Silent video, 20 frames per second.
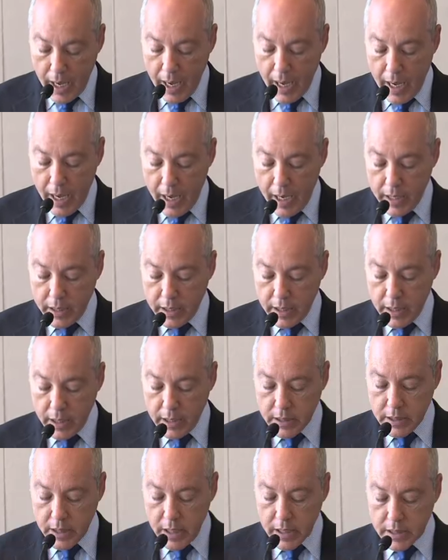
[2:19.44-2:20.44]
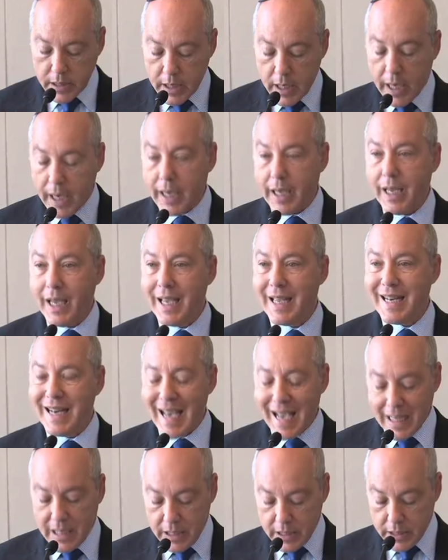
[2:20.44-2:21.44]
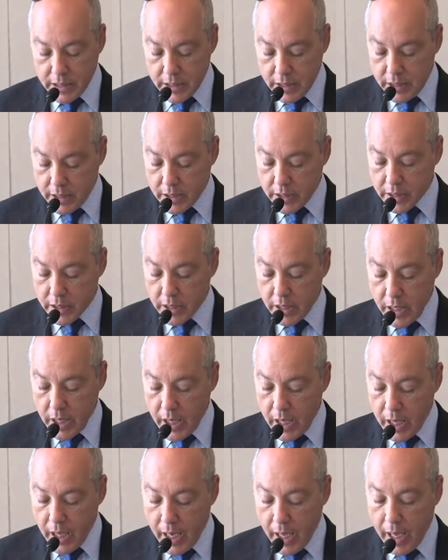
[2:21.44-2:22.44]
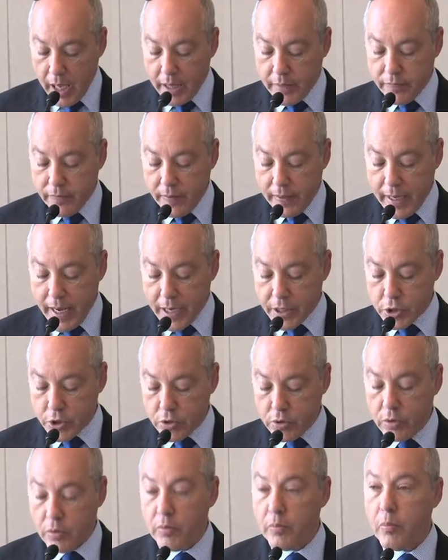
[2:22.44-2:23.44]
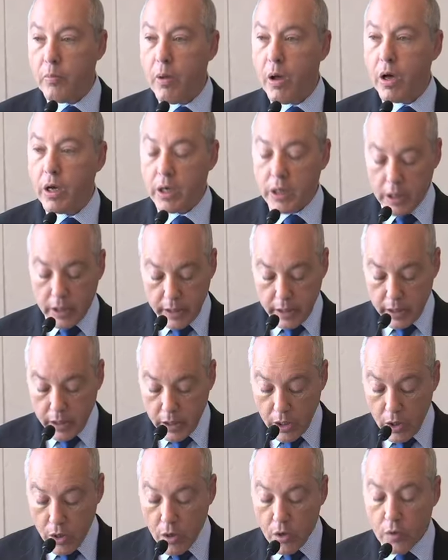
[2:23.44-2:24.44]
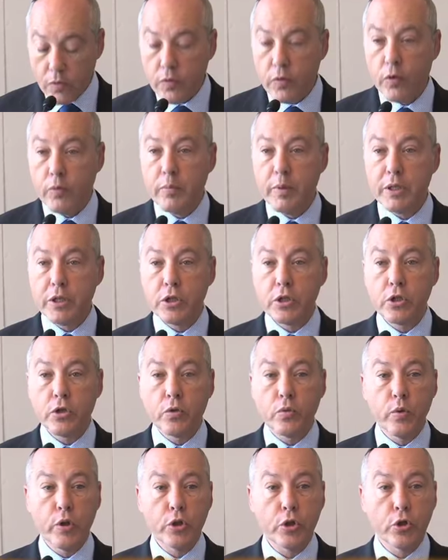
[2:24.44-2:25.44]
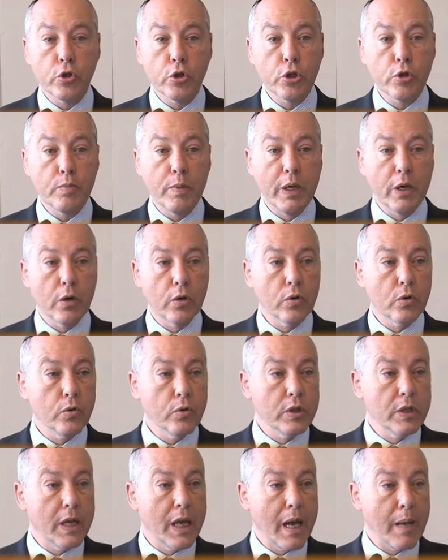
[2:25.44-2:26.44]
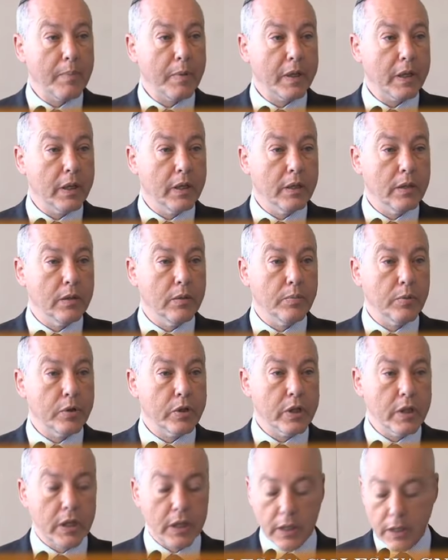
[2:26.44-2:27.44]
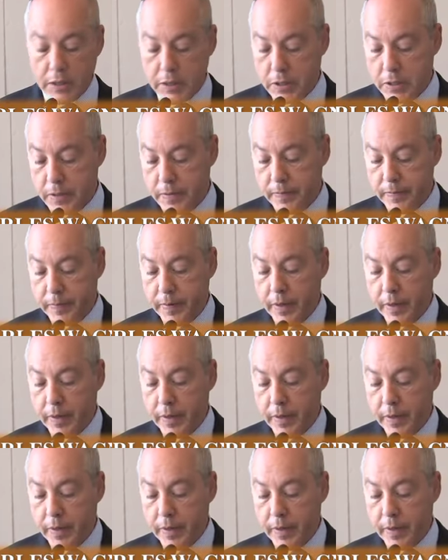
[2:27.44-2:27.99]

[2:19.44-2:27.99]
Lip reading: And it does an analysis and financial modeling for Mr. Richard Schmier, who's the applicant in the proceedings.